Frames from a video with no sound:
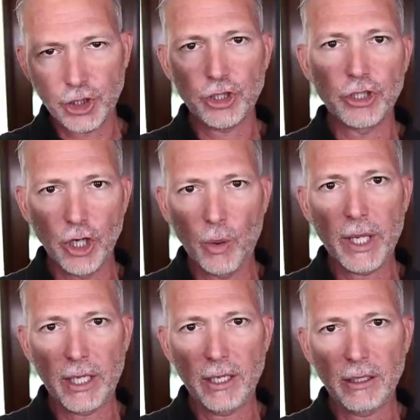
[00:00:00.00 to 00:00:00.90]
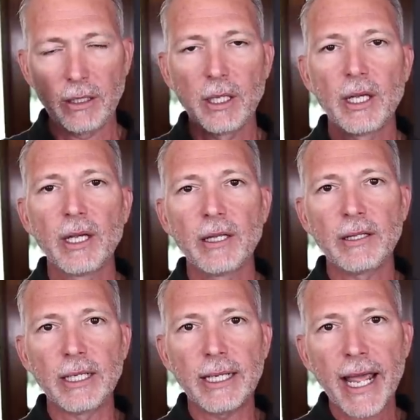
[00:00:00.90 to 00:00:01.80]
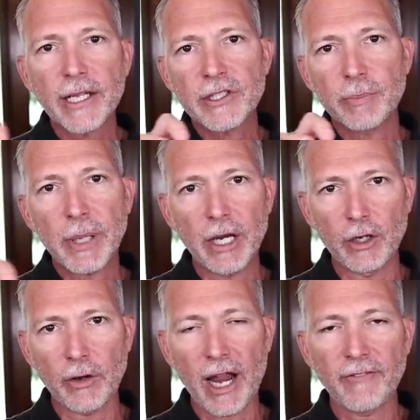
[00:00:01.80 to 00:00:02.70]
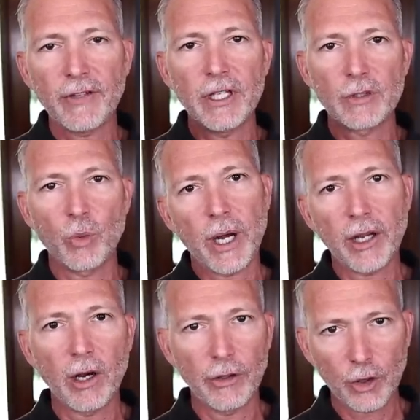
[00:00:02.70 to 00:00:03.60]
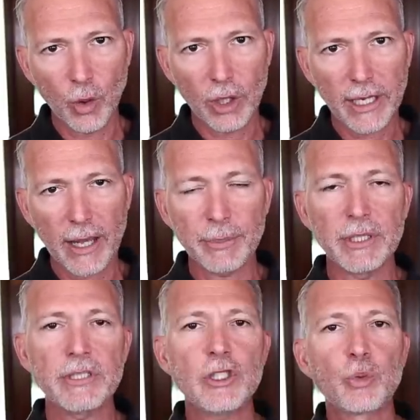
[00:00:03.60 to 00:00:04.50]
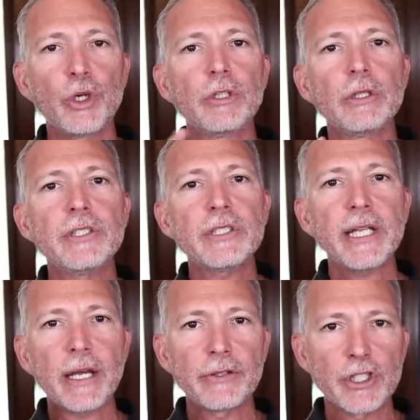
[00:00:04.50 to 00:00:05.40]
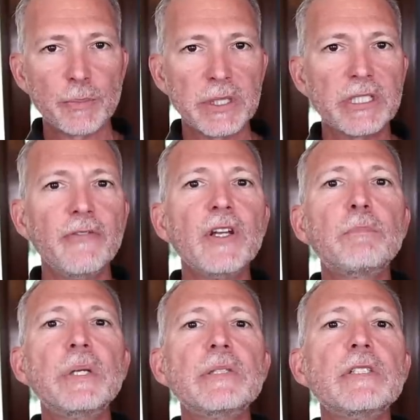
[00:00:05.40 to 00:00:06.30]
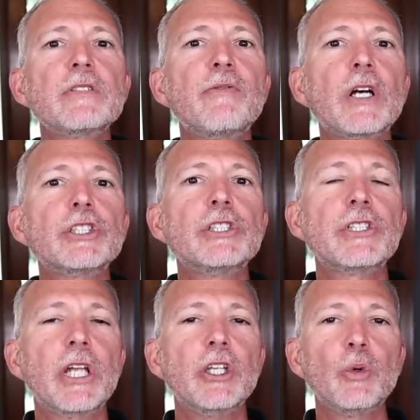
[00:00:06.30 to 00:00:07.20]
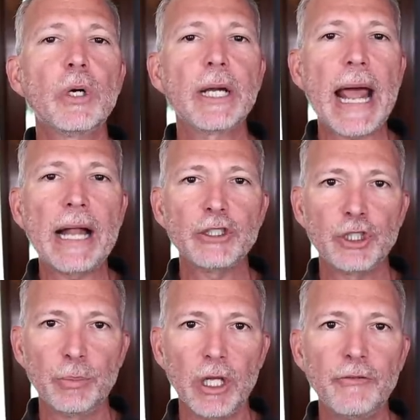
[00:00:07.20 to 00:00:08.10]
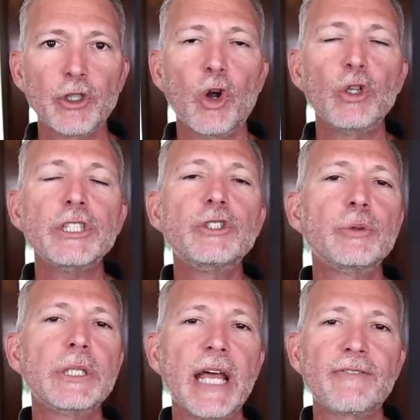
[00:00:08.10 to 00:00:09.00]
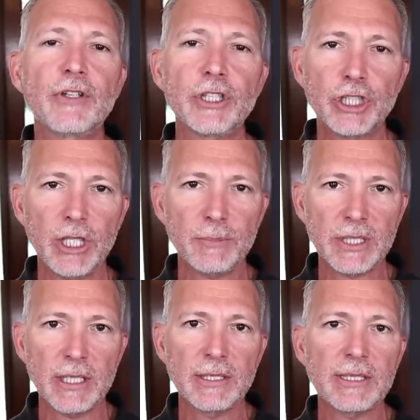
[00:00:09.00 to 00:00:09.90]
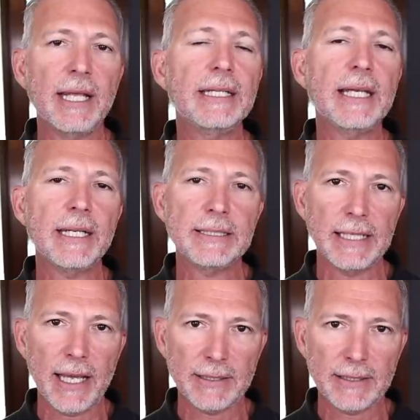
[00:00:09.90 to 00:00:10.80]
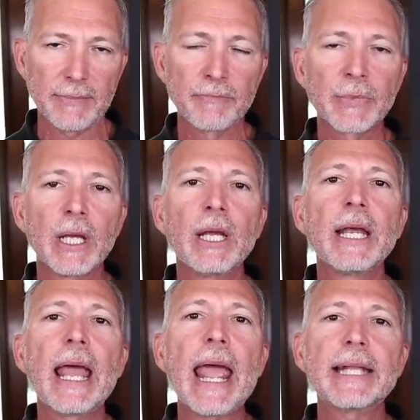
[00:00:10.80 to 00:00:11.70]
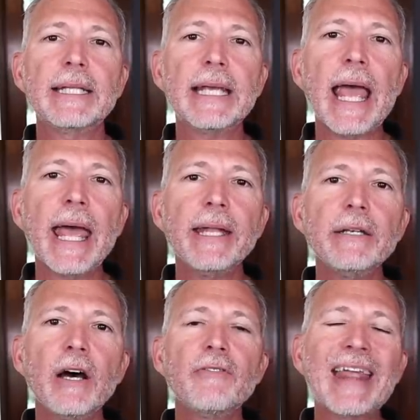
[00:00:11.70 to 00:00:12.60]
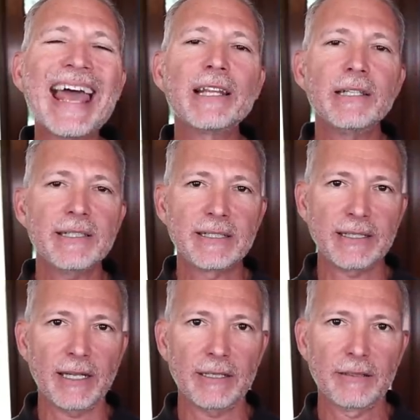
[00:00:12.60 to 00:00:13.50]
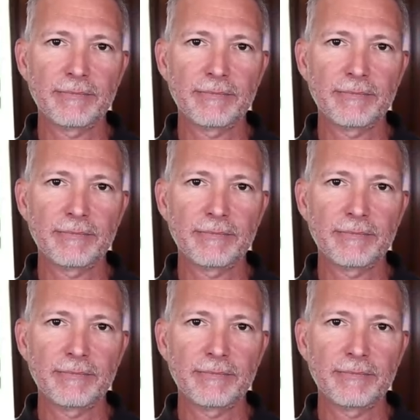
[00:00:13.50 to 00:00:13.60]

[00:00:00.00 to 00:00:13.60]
should go in it. The next paragraph is what I call the core competencies, where you're listing out the specific business functions that you are knowledgeable of. You're only doing that for the cheap seats and the A T S. At the end of that listing,